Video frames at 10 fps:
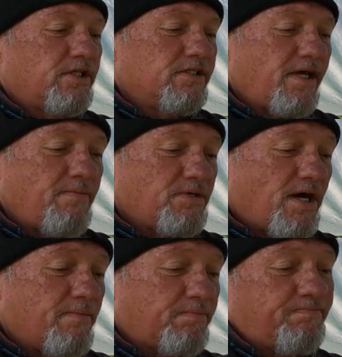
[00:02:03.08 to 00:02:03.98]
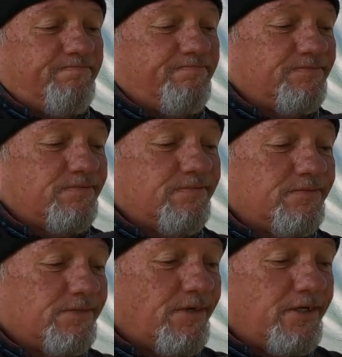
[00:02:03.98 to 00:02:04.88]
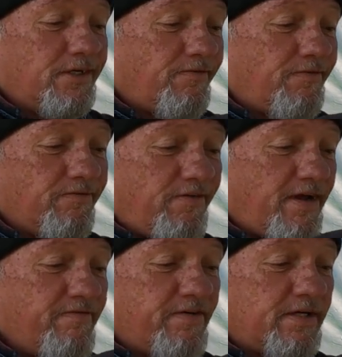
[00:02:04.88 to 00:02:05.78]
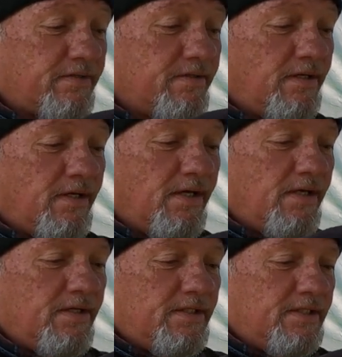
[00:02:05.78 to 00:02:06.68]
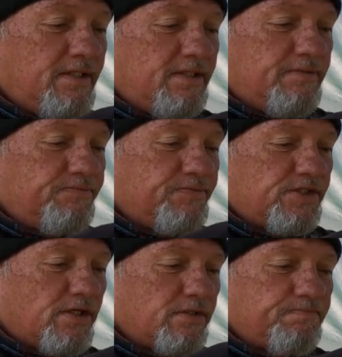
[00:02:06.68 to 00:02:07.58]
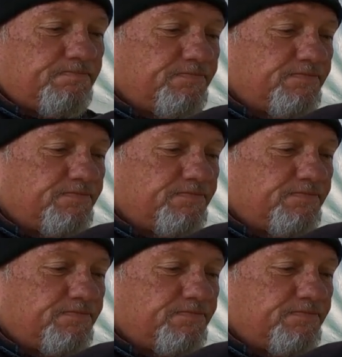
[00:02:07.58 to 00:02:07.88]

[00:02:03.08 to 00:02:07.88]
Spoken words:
at the same time. It's got a different flavor. So